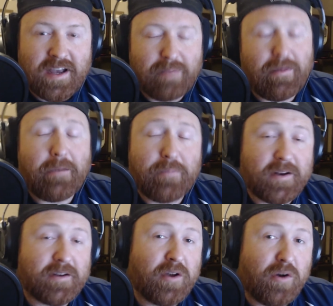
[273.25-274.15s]
in my
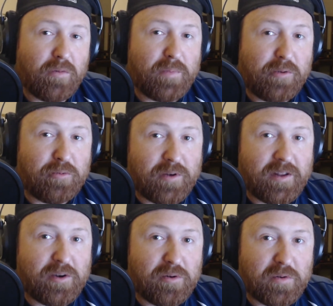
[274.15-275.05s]
opinion, would be
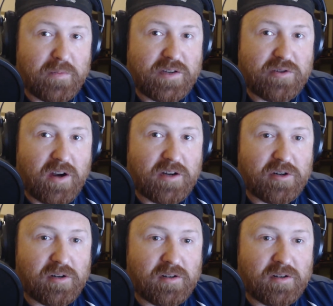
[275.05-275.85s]
really cool to be structured.